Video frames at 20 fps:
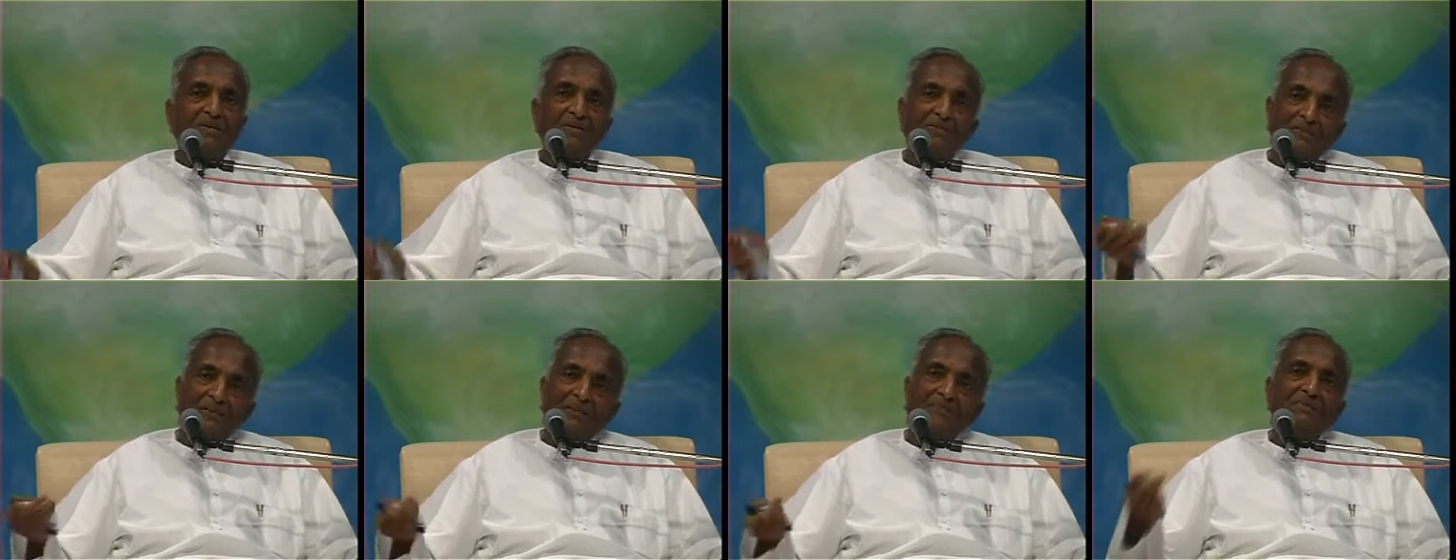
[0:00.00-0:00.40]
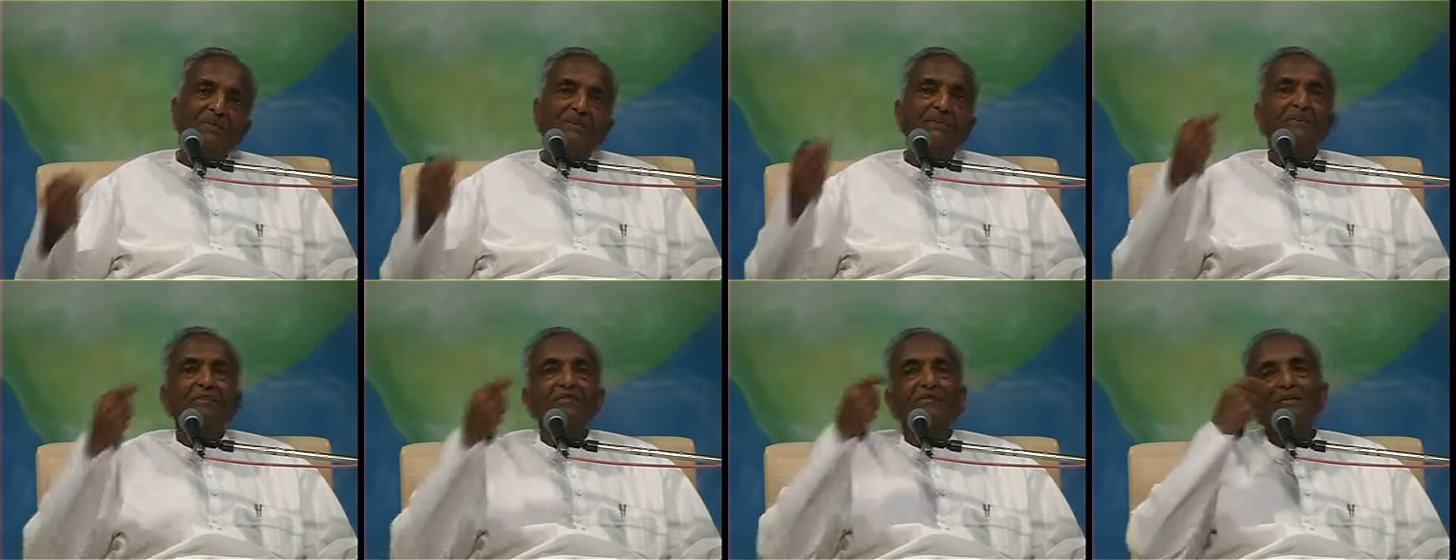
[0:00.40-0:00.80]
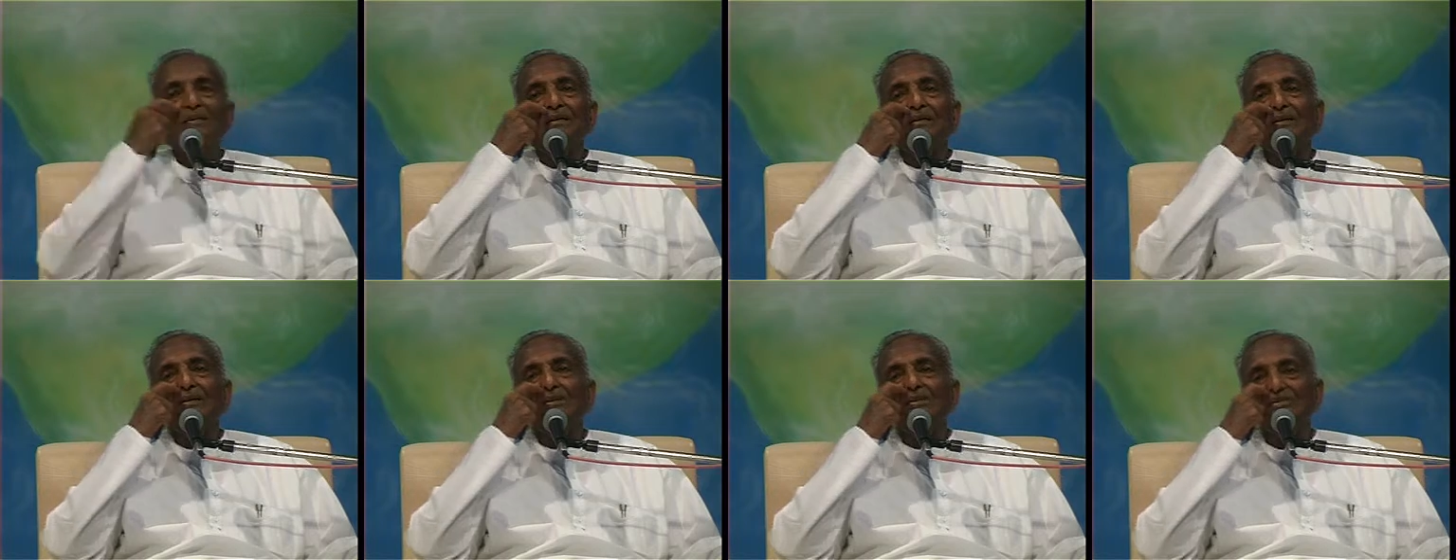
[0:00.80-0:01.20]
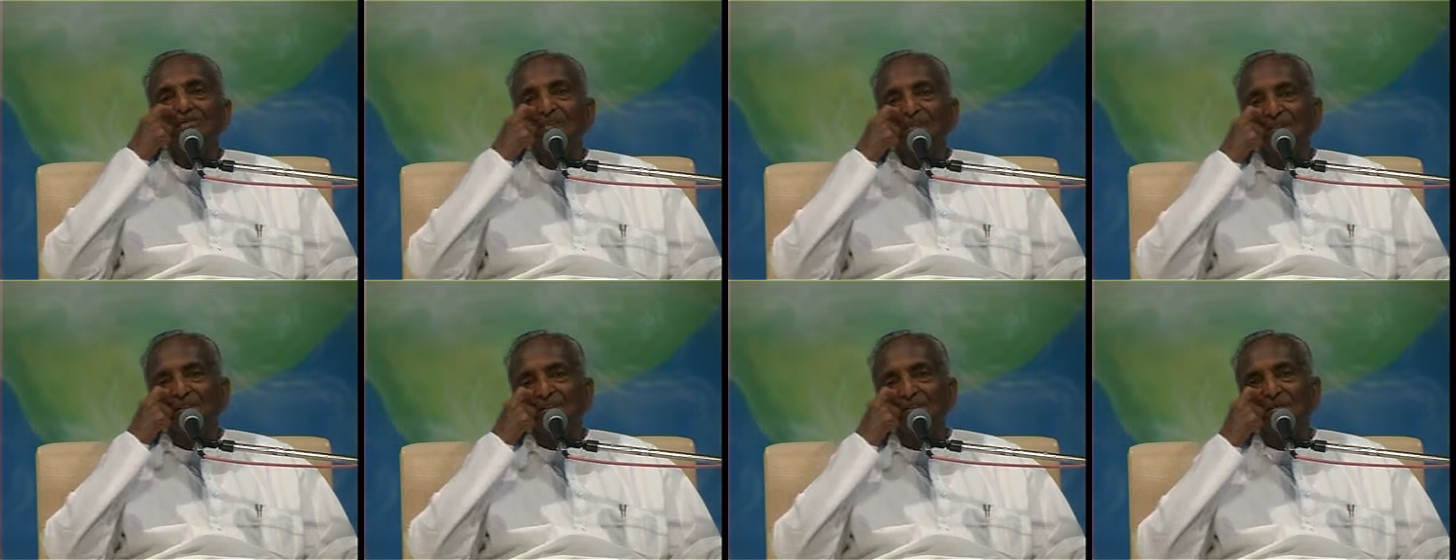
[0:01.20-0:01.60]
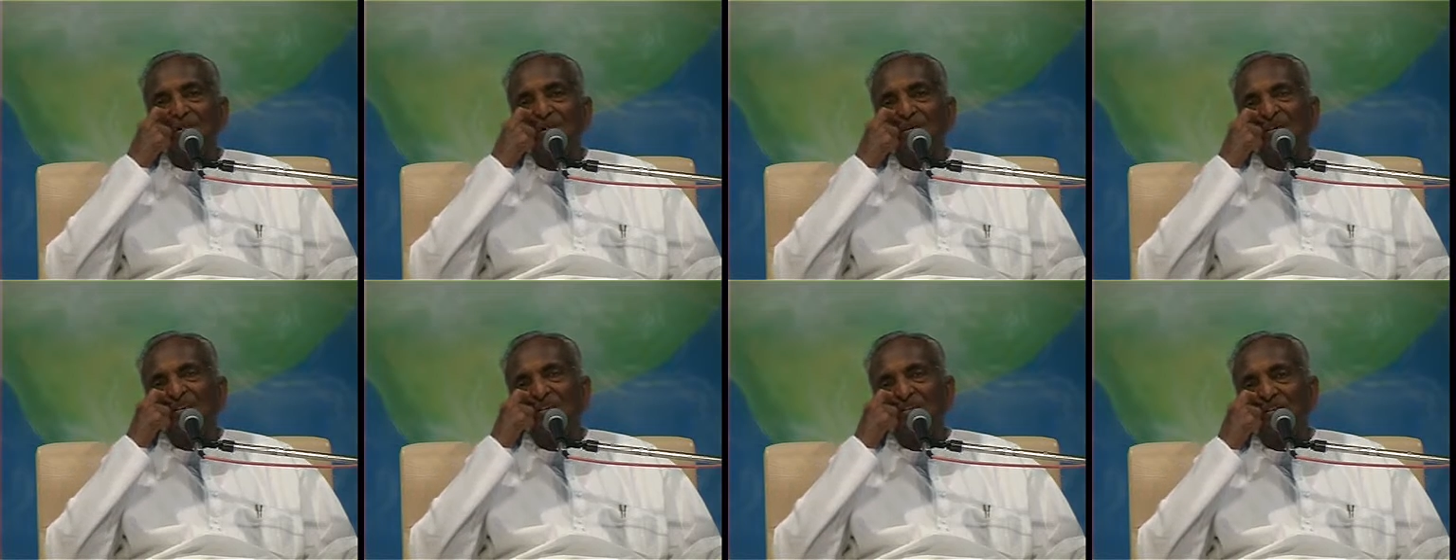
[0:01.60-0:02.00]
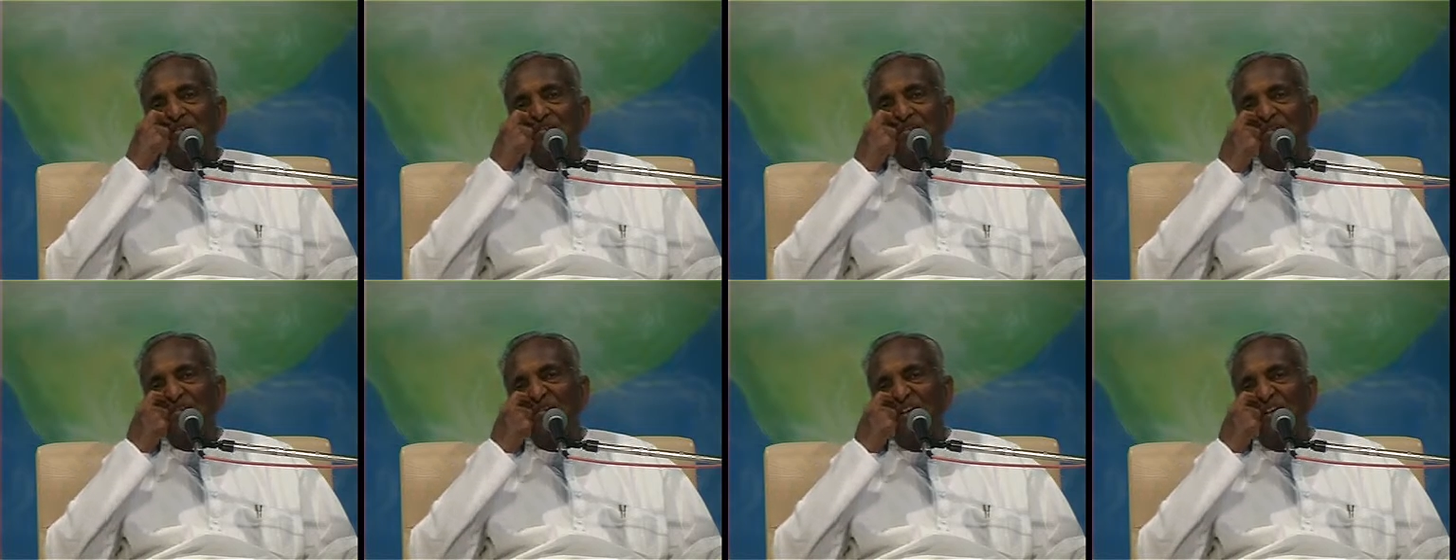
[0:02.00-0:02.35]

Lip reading: Same thing is here also in this godly service.